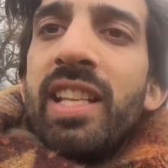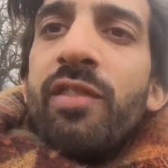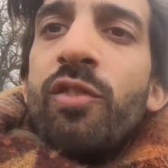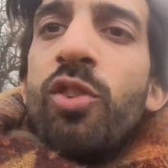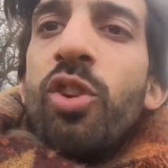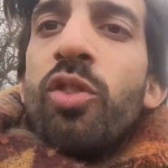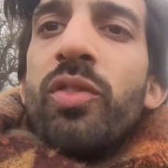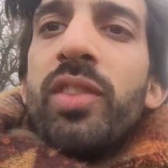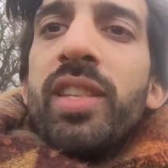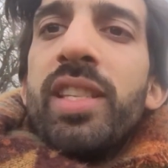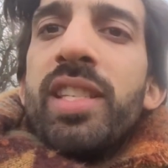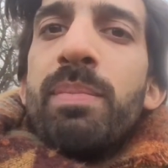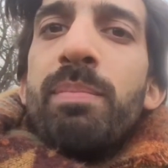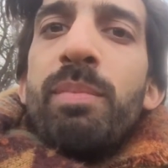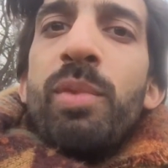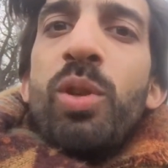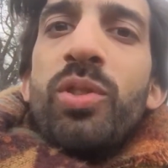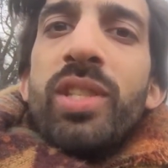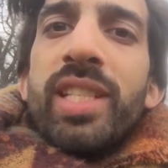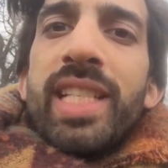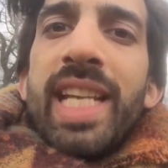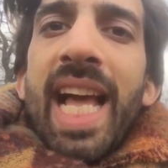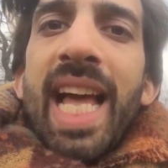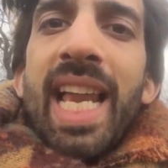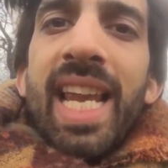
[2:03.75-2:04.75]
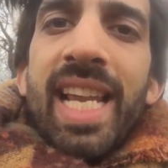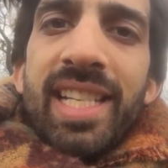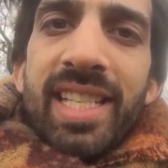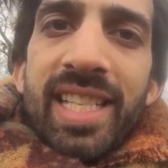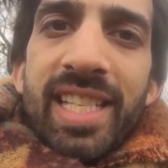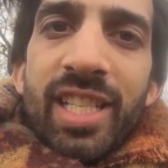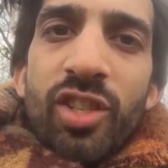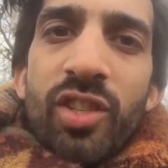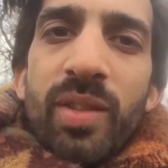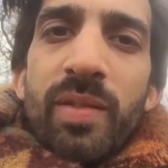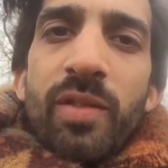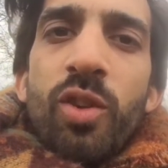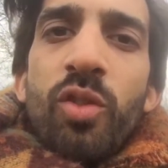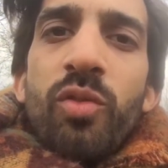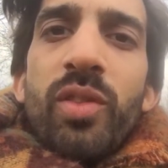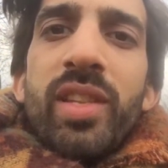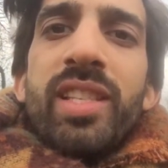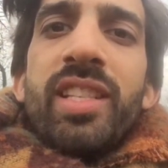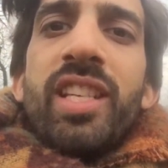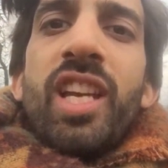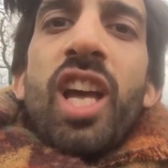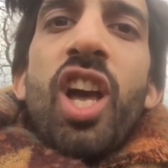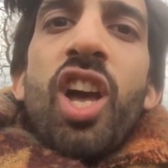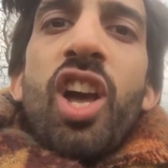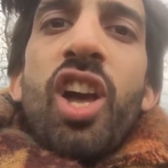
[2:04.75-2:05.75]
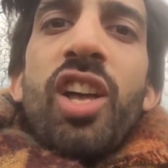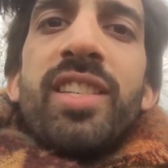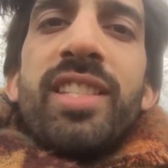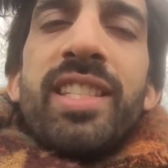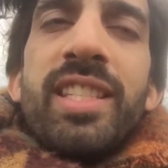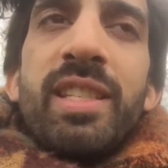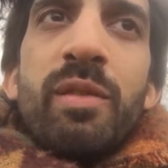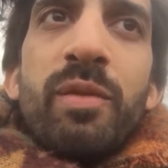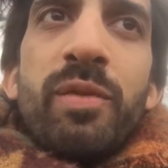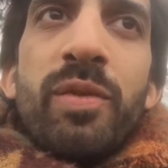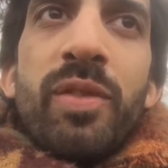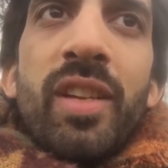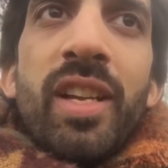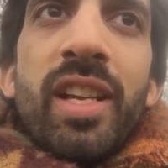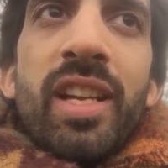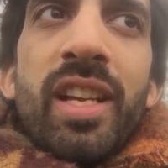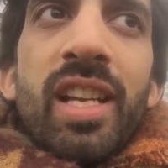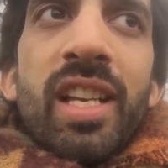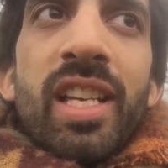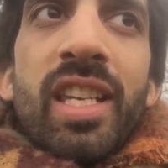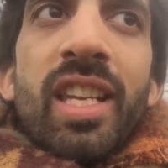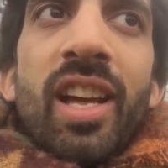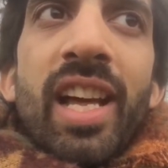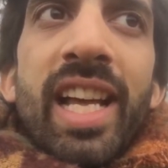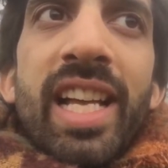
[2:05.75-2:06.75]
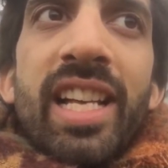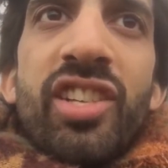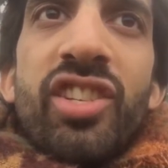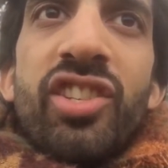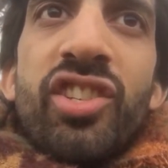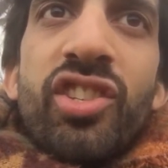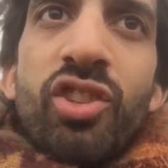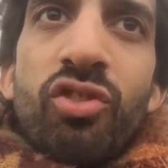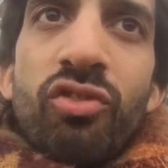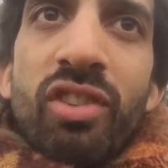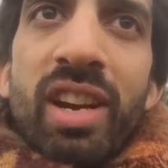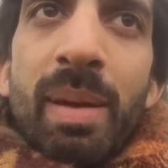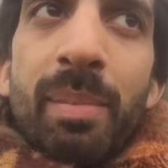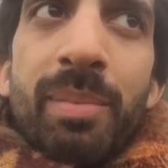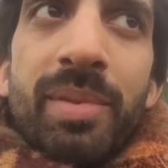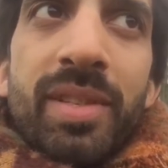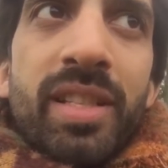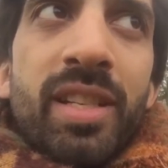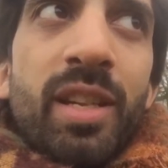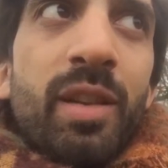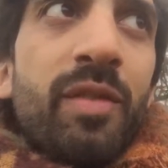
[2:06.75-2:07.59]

They've got this musicality to them. They've got this cursive-like script.